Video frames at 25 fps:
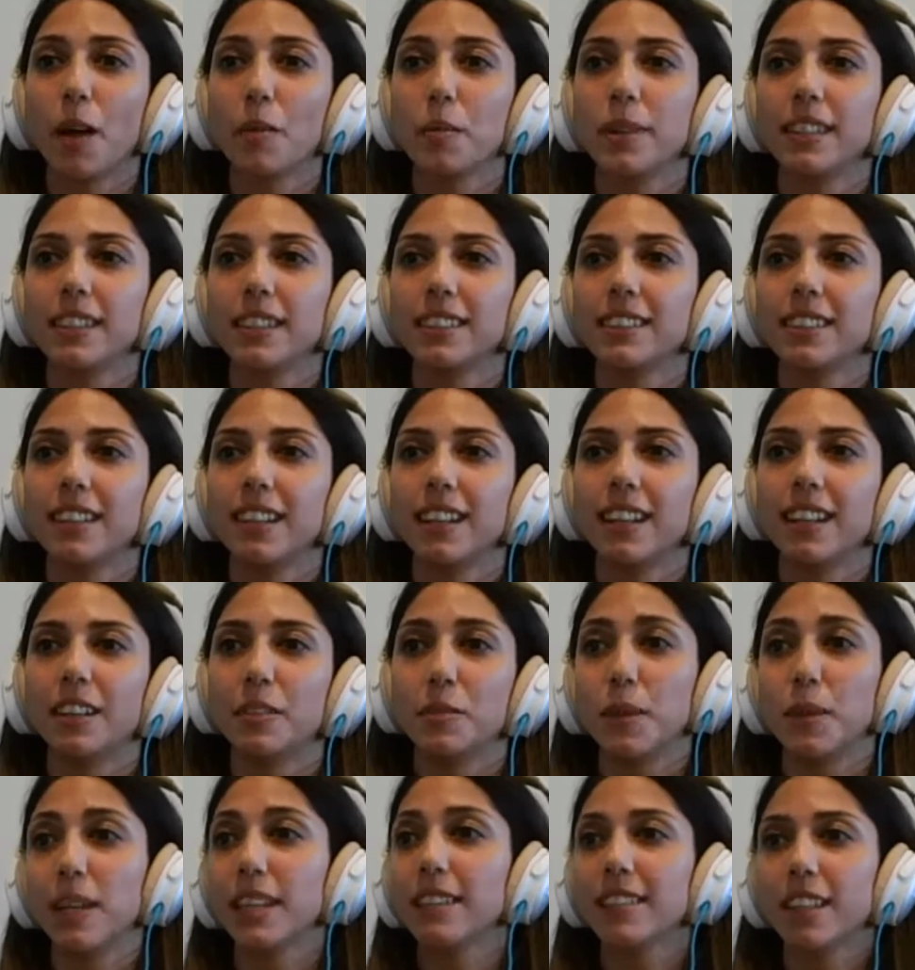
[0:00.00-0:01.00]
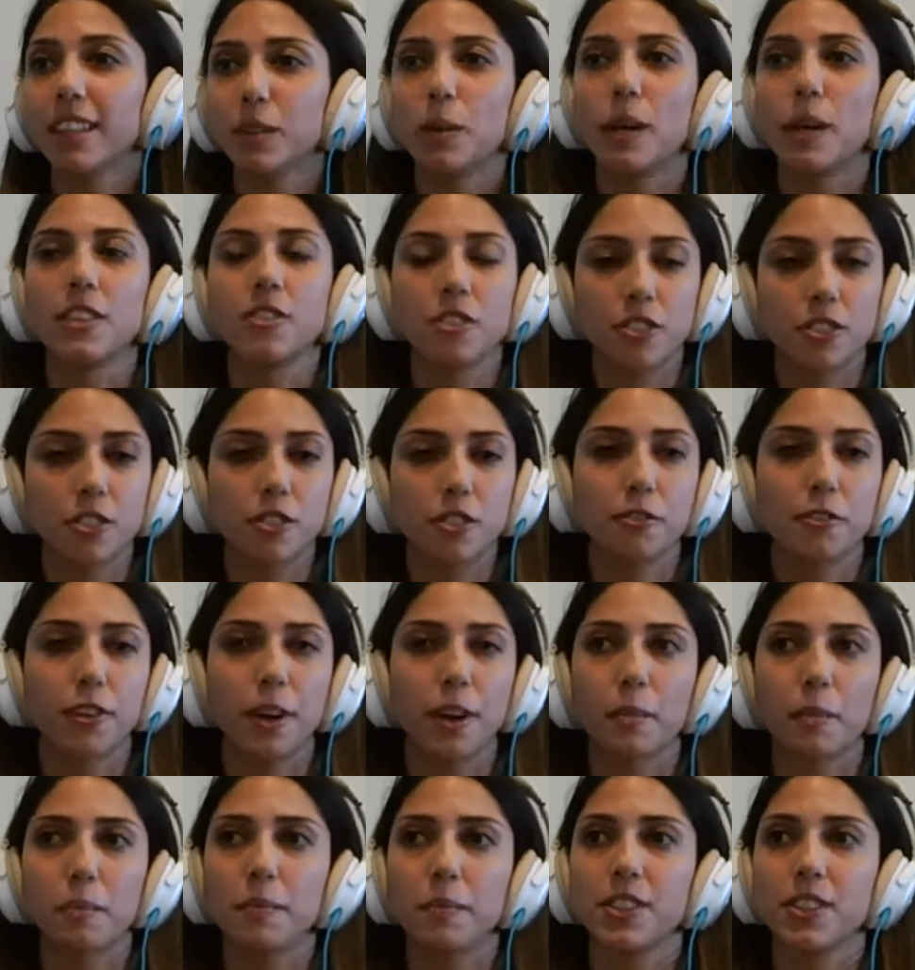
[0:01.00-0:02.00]
will read the questions
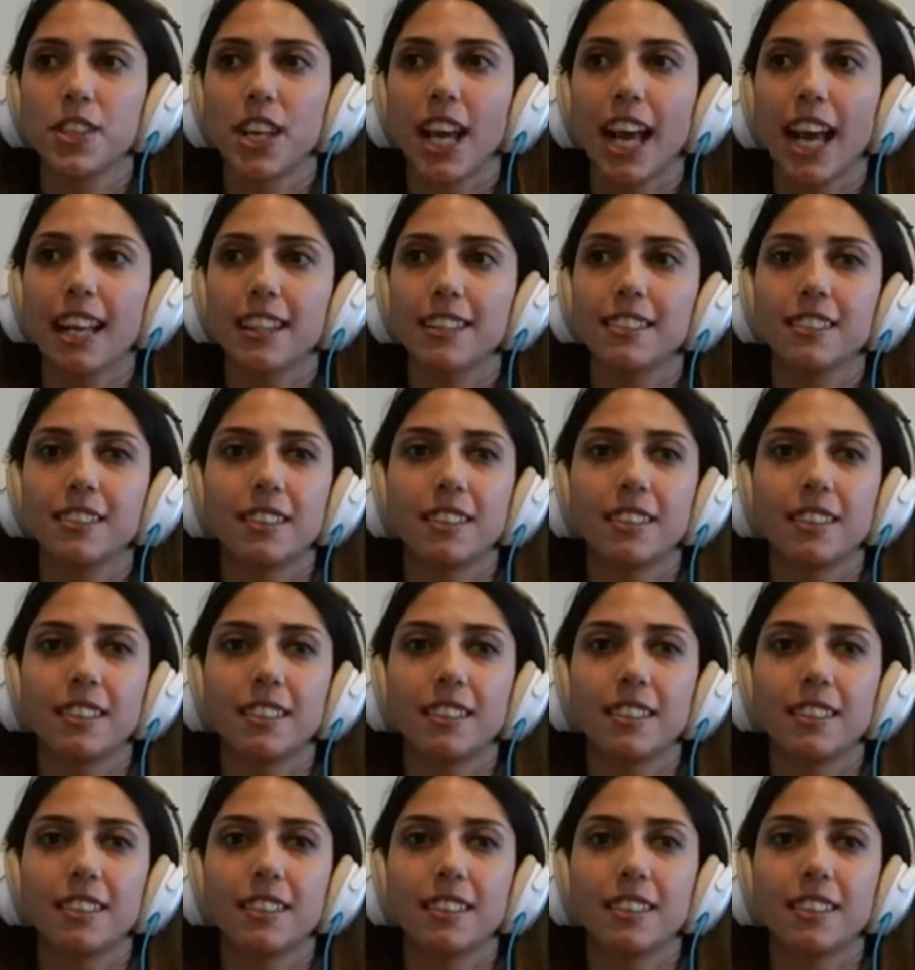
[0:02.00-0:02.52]
from chat,